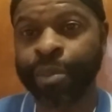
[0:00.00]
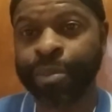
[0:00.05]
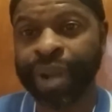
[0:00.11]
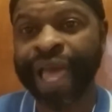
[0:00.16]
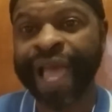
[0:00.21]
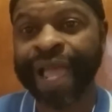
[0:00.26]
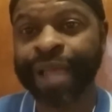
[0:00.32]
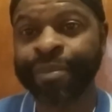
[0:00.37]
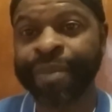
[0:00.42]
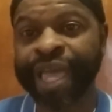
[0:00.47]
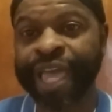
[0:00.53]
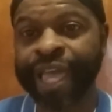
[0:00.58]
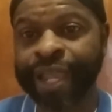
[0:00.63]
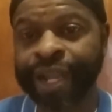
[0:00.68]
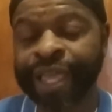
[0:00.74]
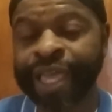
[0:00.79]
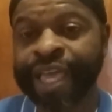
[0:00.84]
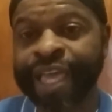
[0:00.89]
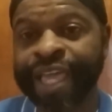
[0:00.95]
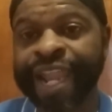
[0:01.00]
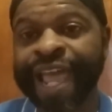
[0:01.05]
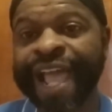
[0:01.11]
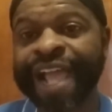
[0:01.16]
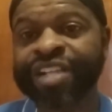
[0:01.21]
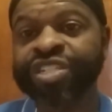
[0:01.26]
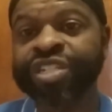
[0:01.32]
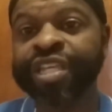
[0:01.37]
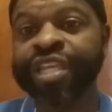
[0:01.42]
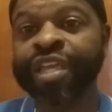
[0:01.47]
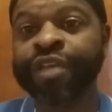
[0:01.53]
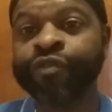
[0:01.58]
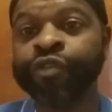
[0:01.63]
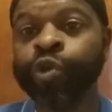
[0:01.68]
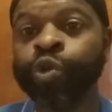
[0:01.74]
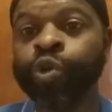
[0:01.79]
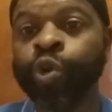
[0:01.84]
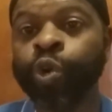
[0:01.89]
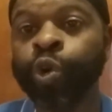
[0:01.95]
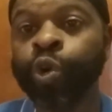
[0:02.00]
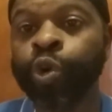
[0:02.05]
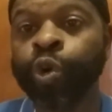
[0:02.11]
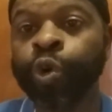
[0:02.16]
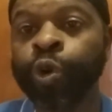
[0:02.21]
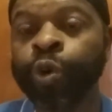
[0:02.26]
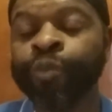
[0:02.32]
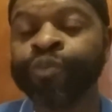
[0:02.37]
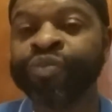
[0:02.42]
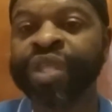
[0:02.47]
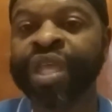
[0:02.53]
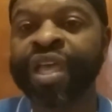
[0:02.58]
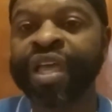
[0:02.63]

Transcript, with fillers: a black man. And actually, if you Google